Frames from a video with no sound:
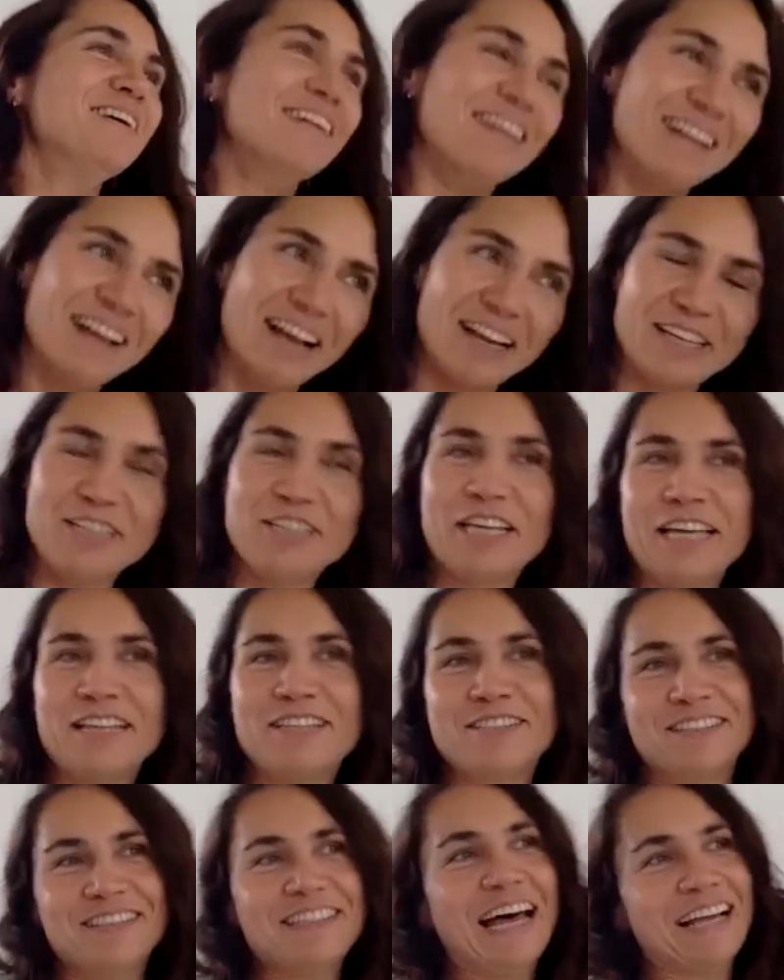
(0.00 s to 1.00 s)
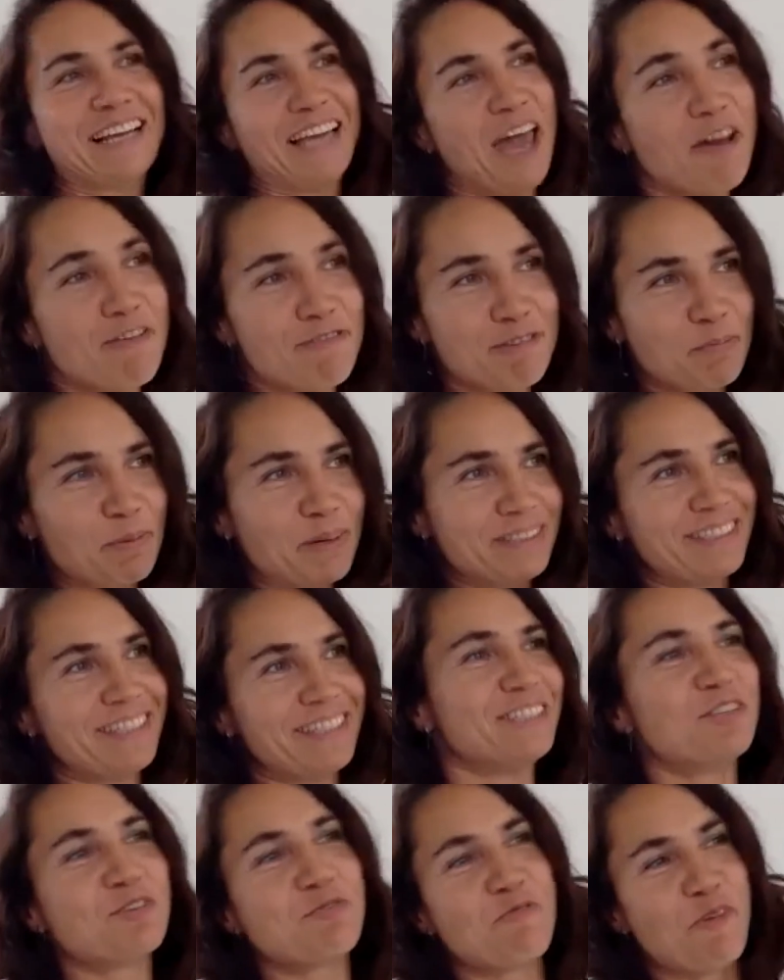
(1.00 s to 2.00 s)
indeed, like everybody
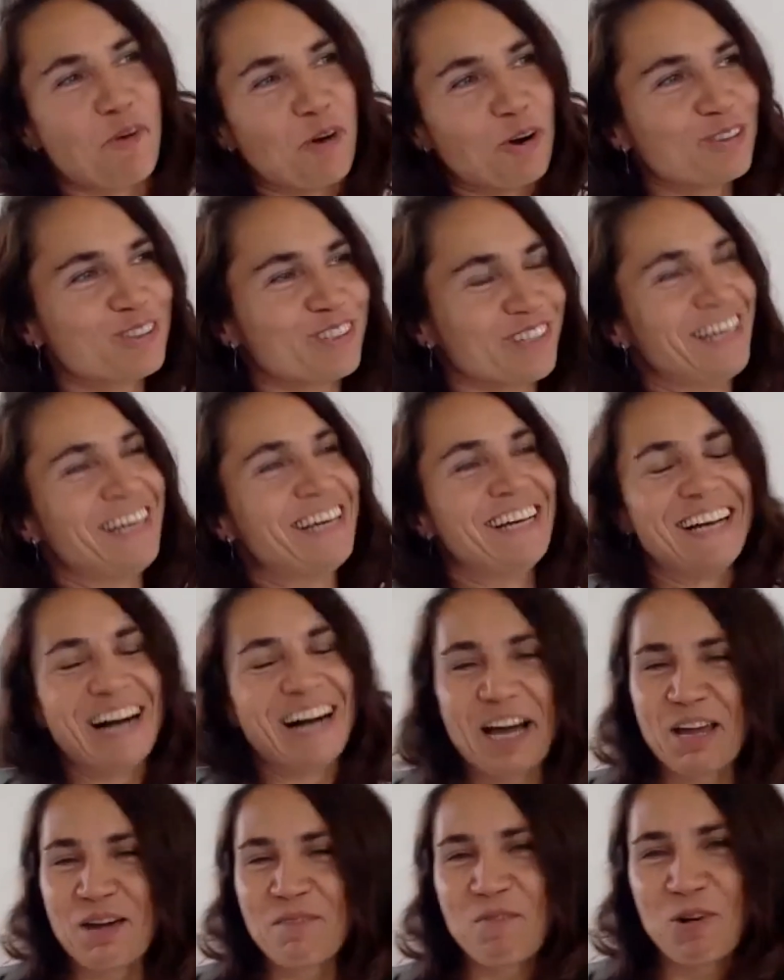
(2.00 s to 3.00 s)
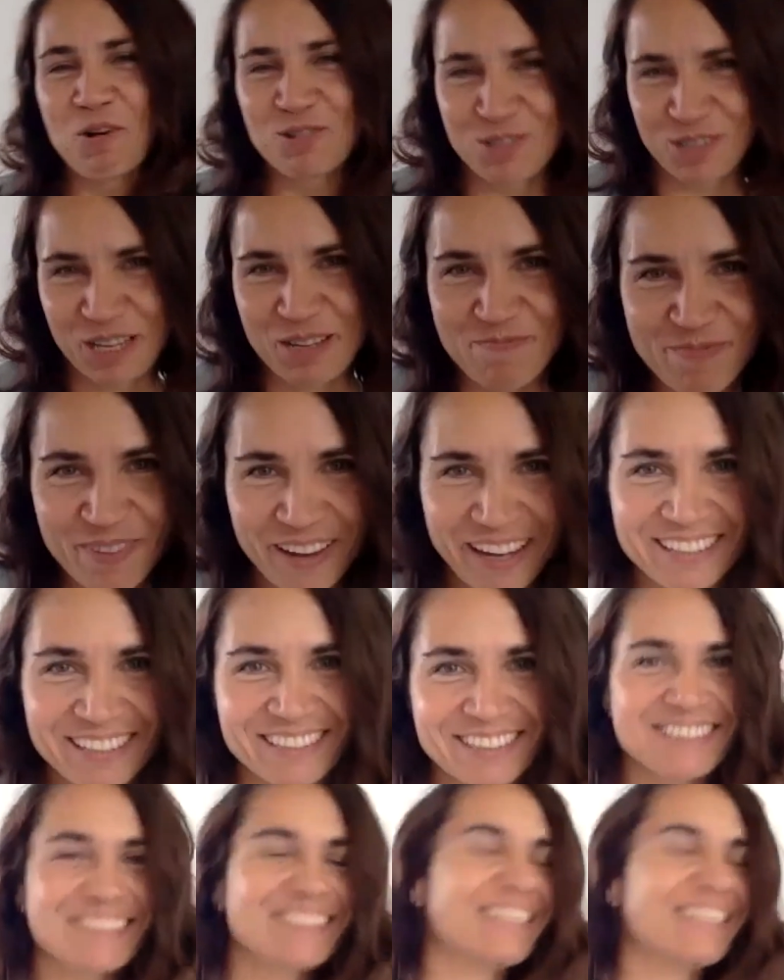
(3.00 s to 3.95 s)
in the world, I am also impacted.